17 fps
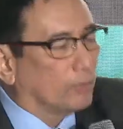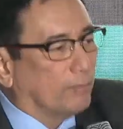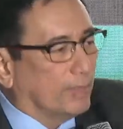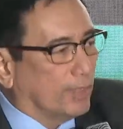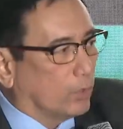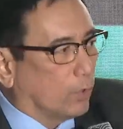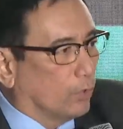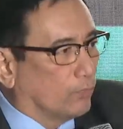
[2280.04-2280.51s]

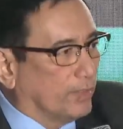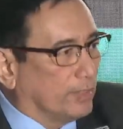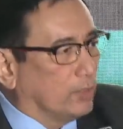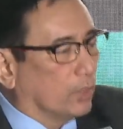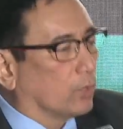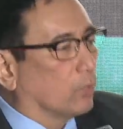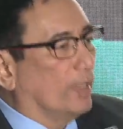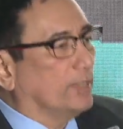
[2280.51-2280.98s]
by COVID
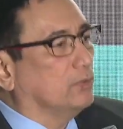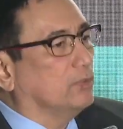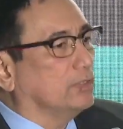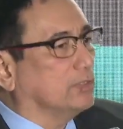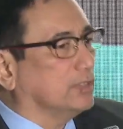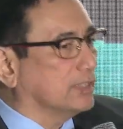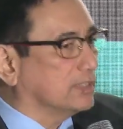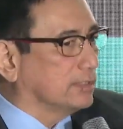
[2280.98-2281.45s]
or one
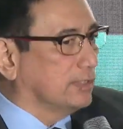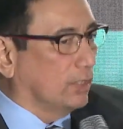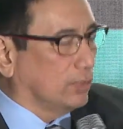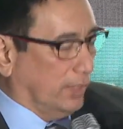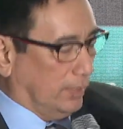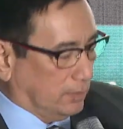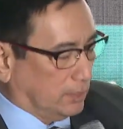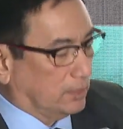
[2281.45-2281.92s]
unit is
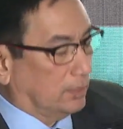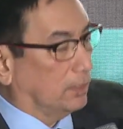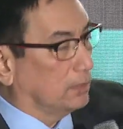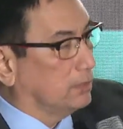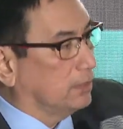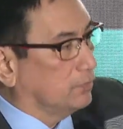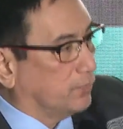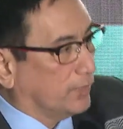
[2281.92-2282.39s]
down, it's on a
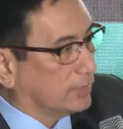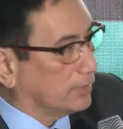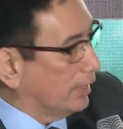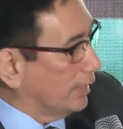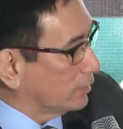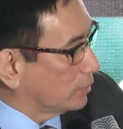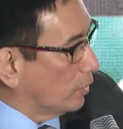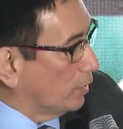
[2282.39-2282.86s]
different
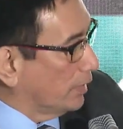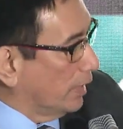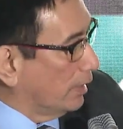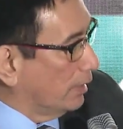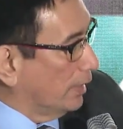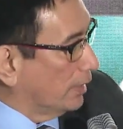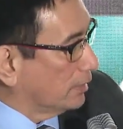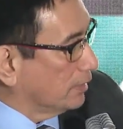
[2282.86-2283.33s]

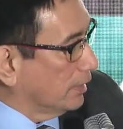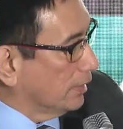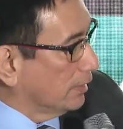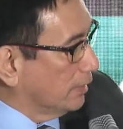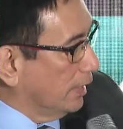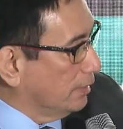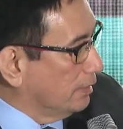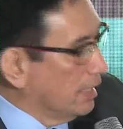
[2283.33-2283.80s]
electric
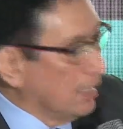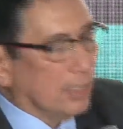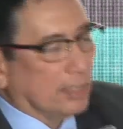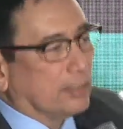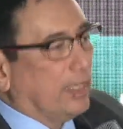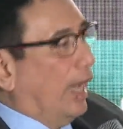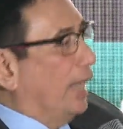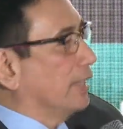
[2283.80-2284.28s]
grid,
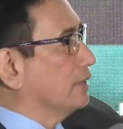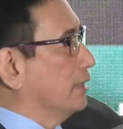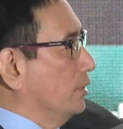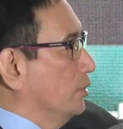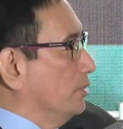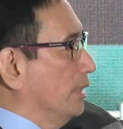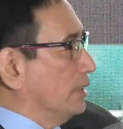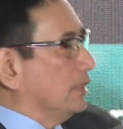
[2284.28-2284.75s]
the other
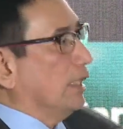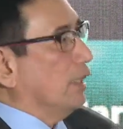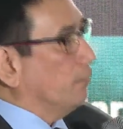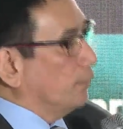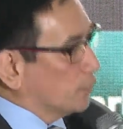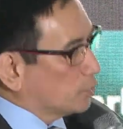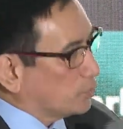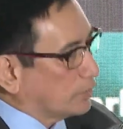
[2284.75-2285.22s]
unit,
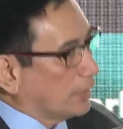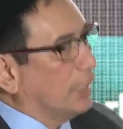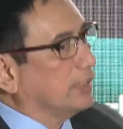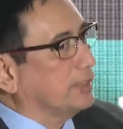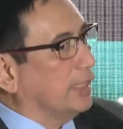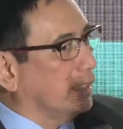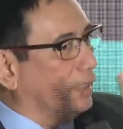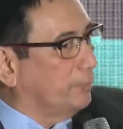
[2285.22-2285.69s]
if you
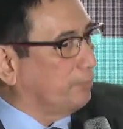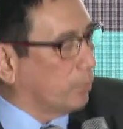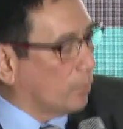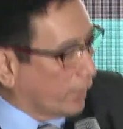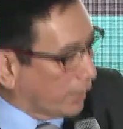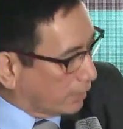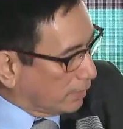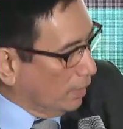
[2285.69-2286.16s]
start a
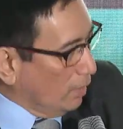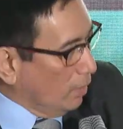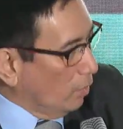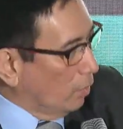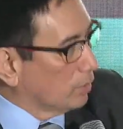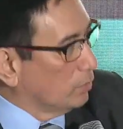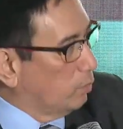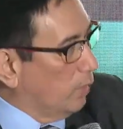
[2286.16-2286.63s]
report
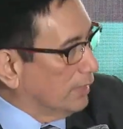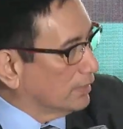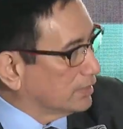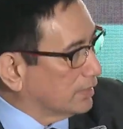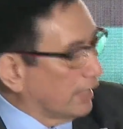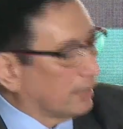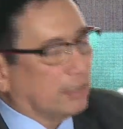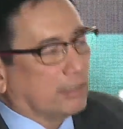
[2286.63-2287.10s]
on one
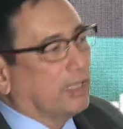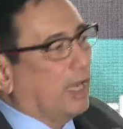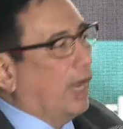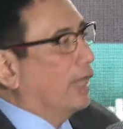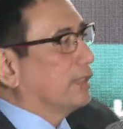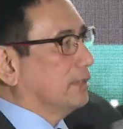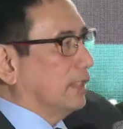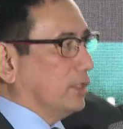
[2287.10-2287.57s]
side, the
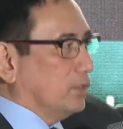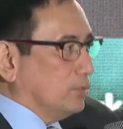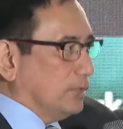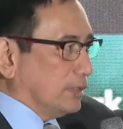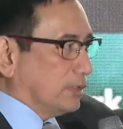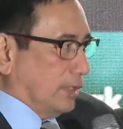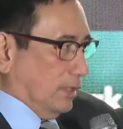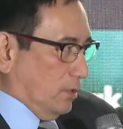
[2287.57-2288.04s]
other
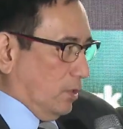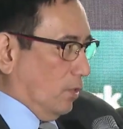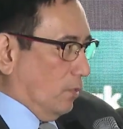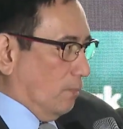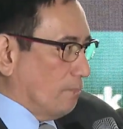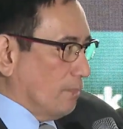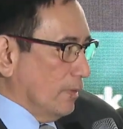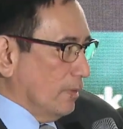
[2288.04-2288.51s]
unit can go.